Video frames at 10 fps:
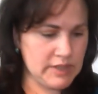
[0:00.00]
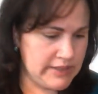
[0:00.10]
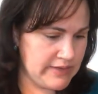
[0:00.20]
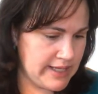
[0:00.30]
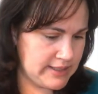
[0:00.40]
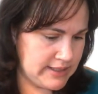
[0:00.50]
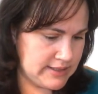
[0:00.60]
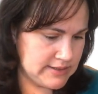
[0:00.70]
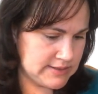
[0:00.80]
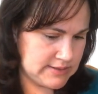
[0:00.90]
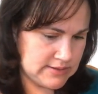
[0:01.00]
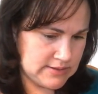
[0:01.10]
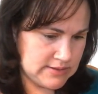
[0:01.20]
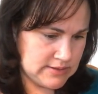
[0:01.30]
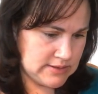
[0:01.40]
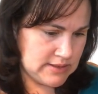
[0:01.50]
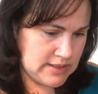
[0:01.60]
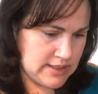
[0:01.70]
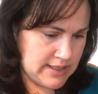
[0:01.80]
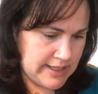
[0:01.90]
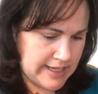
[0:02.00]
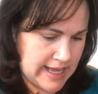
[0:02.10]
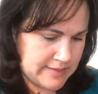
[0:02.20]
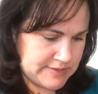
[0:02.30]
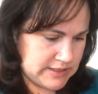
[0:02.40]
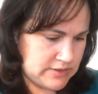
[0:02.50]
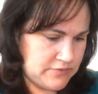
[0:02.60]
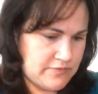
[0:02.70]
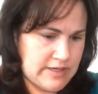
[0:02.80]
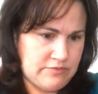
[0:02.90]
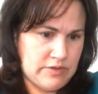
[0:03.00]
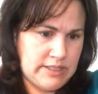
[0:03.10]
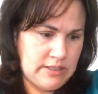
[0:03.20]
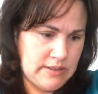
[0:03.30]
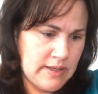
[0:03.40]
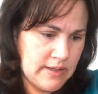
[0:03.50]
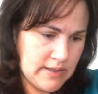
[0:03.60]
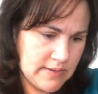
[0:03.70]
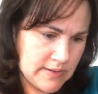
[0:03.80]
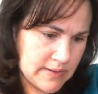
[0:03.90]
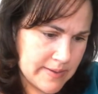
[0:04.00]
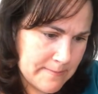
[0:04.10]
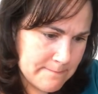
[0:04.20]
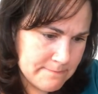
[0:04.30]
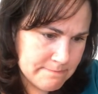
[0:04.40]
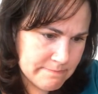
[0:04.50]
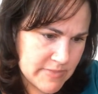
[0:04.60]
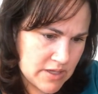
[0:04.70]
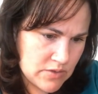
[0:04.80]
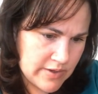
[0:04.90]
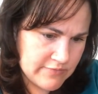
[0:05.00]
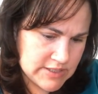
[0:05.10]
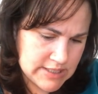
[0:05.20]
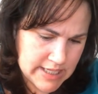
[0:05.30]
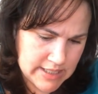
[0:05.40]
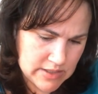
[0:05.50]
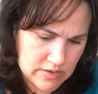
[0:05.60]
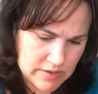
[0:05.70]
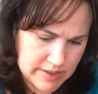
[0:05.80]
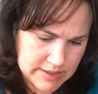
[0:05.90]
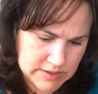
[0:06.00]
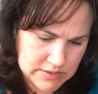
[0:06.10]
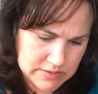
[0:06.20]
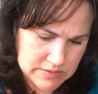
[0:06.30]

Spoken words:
And that is an absolute favorite. I don't have a date on it.